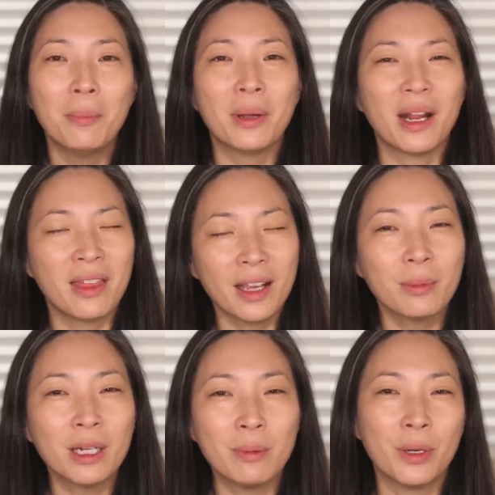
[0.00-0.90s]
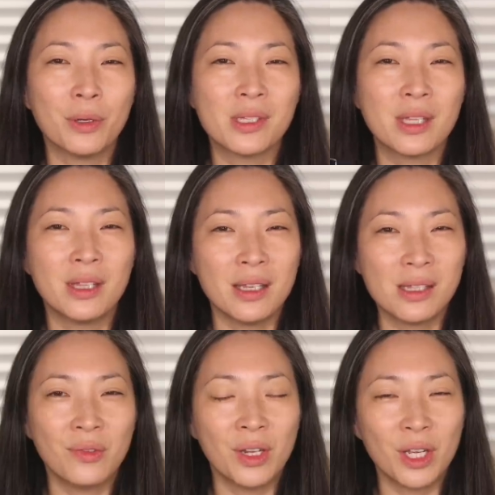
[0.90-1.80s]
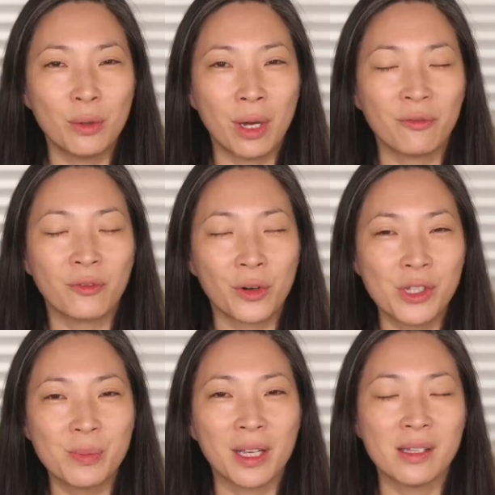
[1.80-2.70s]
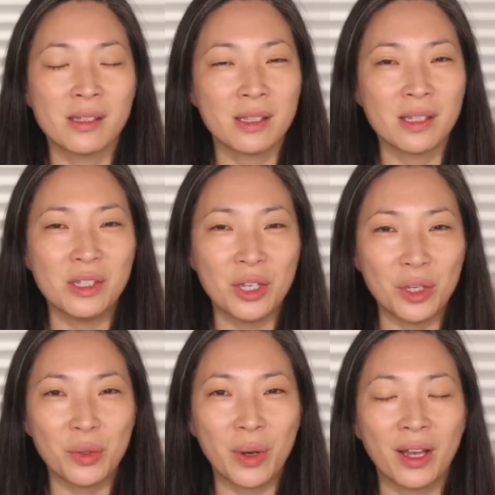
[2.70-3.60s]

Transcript: but I think I'm going to post this video up first because this is new.